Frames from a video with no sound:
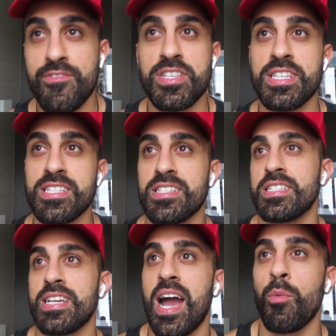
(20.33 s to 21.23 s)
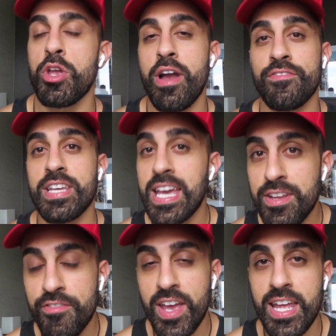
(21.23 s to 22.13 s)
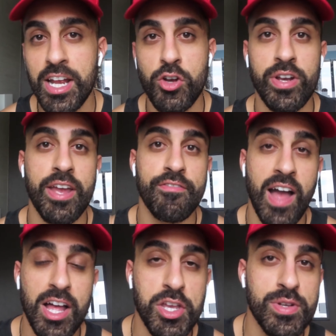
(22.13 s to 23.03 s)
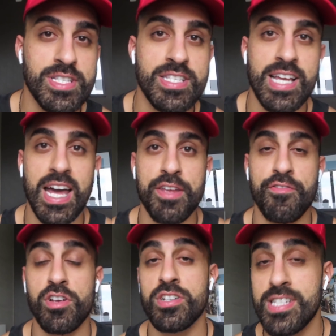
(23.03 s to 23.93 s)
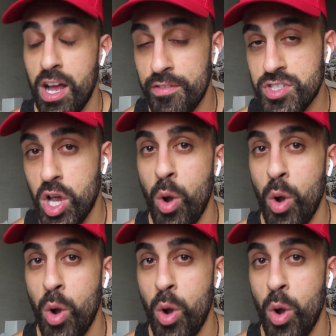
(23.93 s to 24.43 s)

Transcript: And obviously, this is a time where you have to innovate and create value in society for yourself.